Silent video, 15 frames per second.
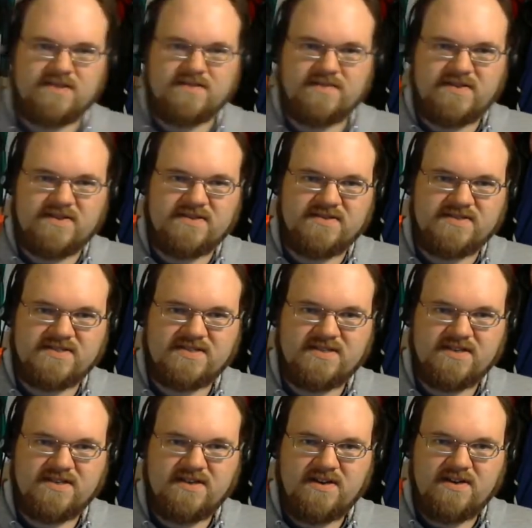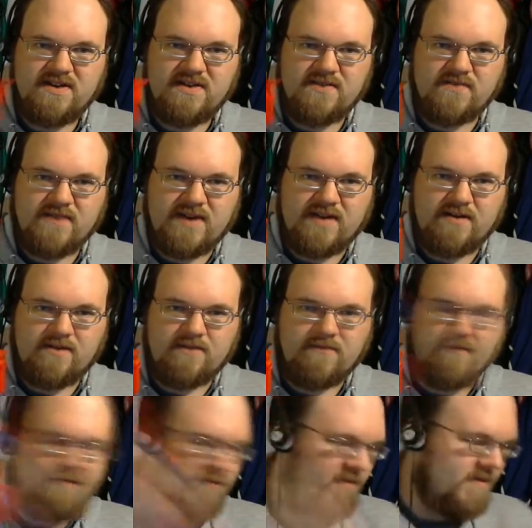there's the right arm
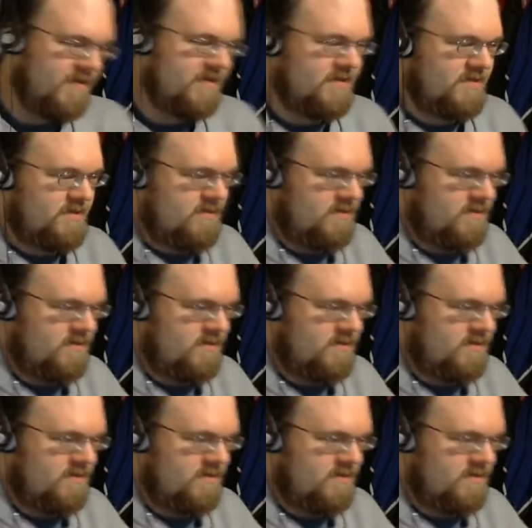of Bruticus.